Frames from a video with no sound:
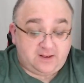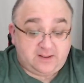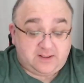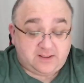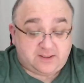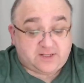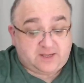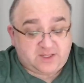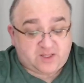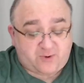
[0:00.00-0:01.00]
No time
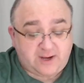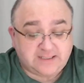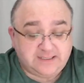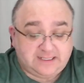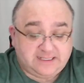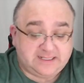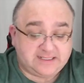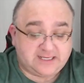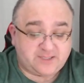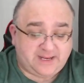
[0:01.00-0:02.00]
like the present,
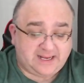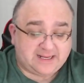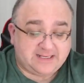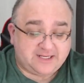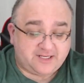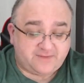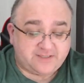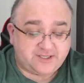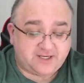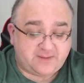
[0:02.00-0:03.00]
says Mac, and he shoves his
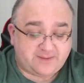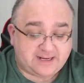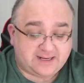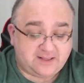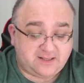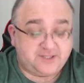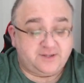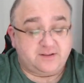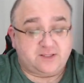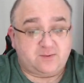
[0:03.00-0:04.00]
chair back. Unless you know
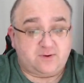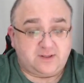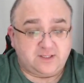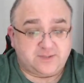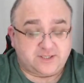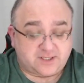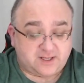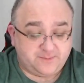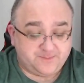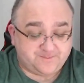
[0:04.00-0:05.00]
somewhere else we should go.
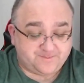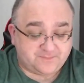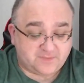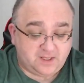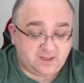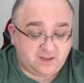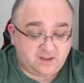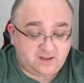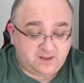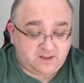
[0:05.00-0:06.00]

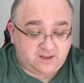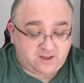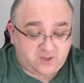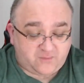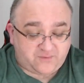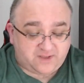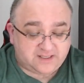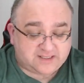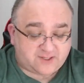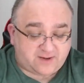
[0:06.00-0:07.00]
Hope
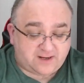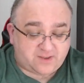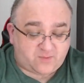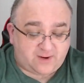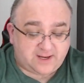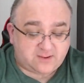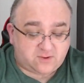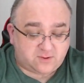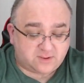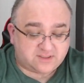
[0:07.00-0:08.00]
floods a crowded brain.
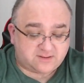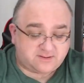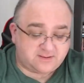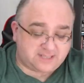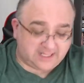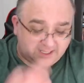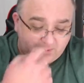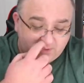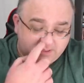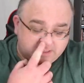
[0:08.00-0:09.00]
Hawk's taking
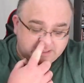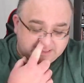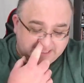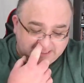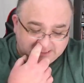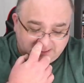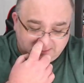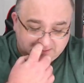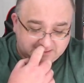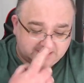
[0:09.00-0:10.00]
one to the desert,
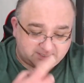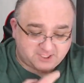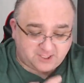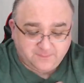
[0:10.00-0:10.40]
says Show.